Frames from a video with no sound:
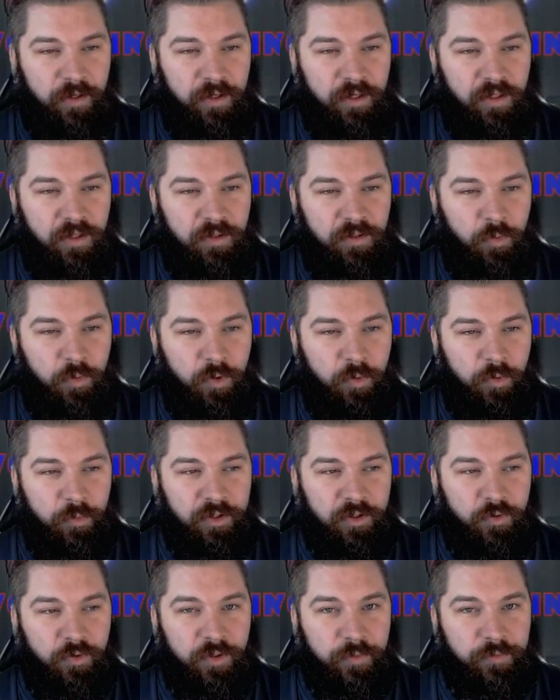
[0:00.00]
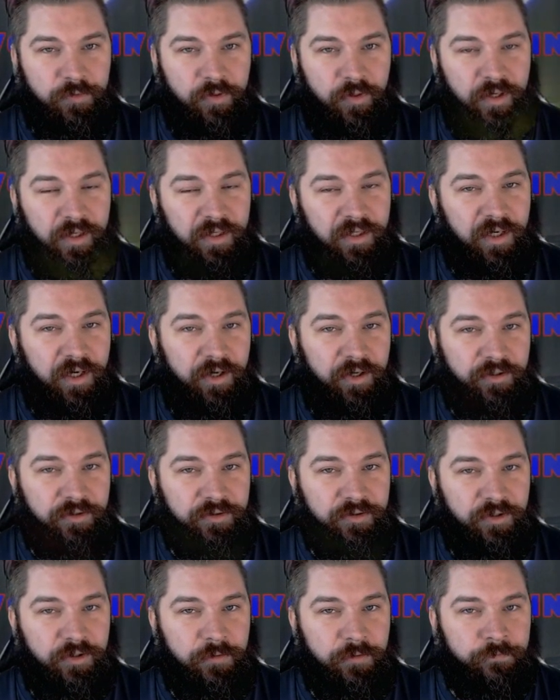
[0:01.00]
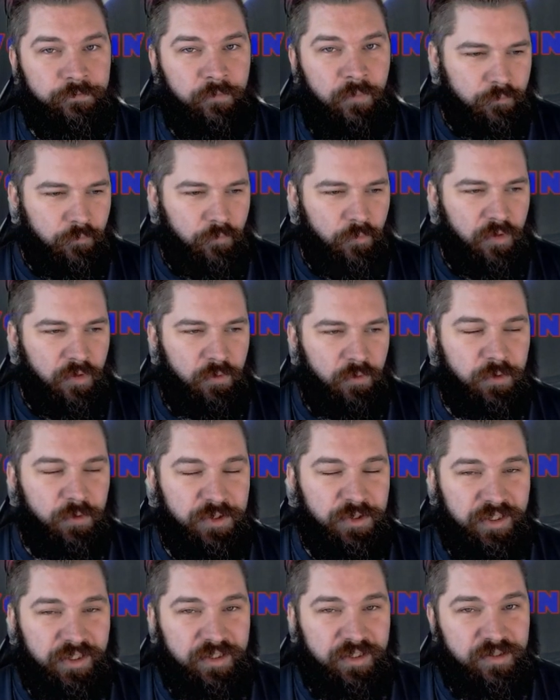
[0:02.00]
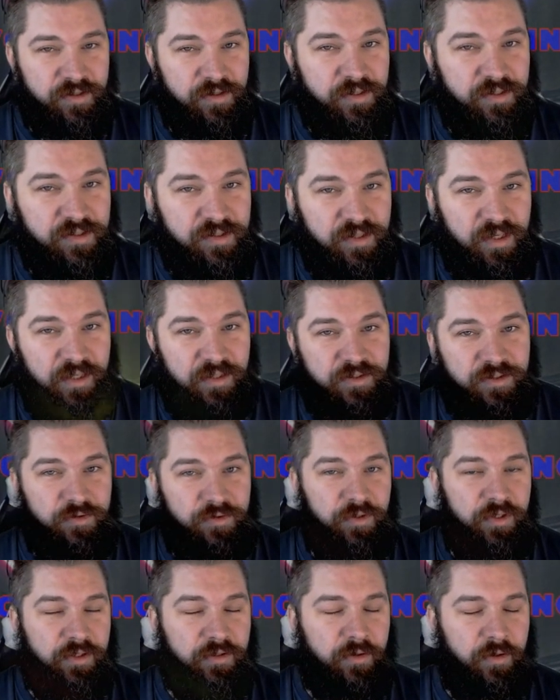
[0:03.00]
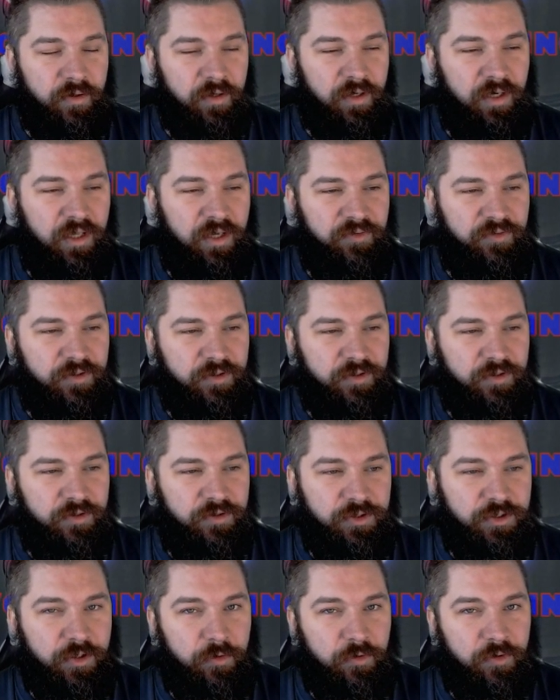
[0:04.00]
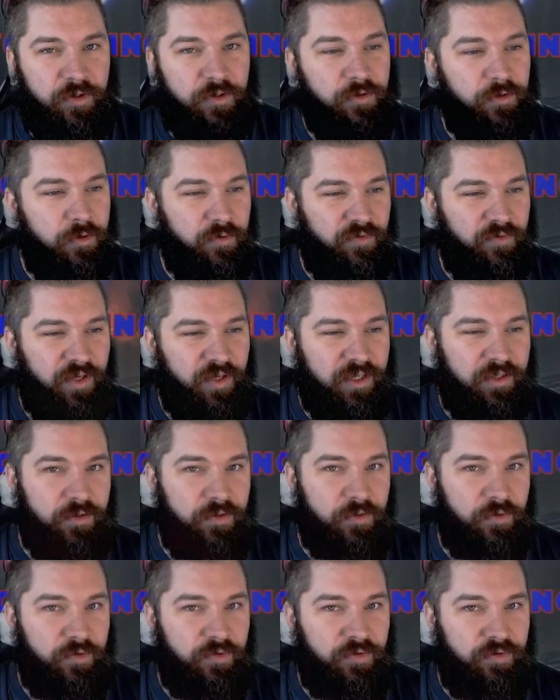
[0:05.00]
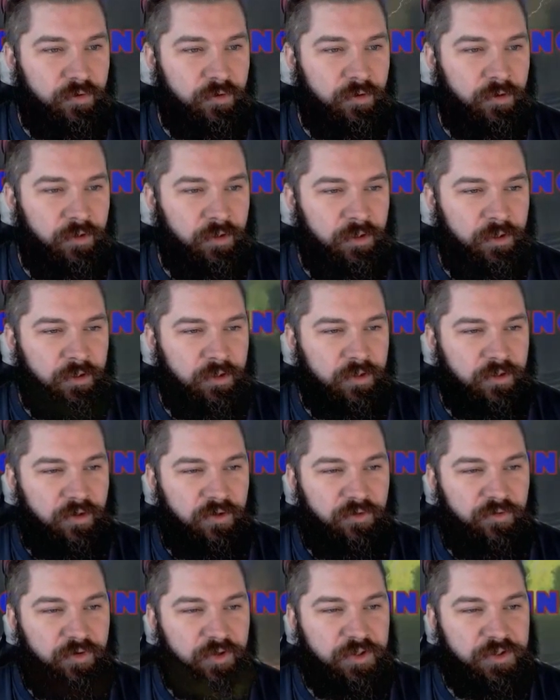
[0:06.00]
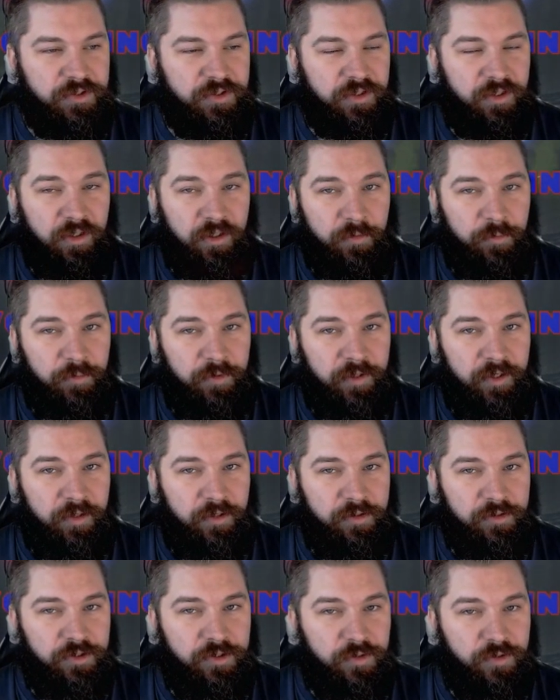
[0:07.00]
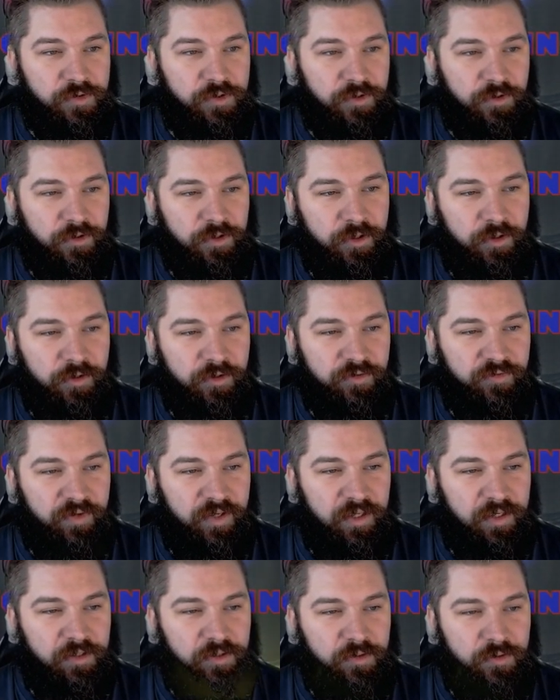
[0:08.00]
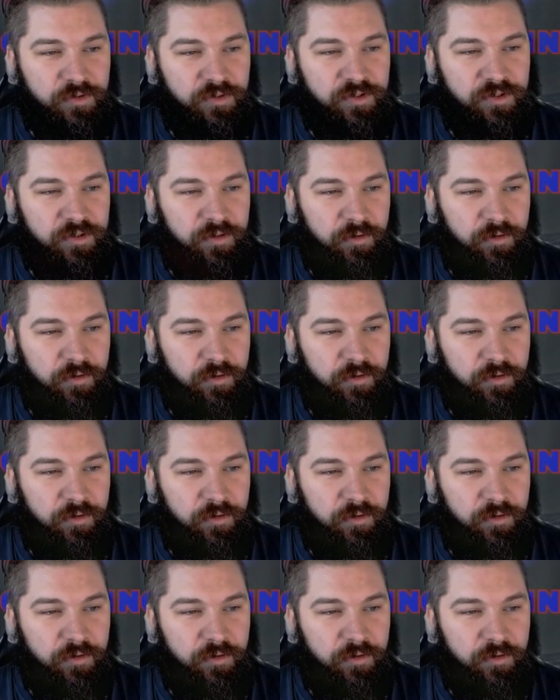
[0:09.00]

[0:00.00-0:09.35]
and it will be equipped to the character. It will change this stat screen on the left to show the new values. The first column here shows your current values.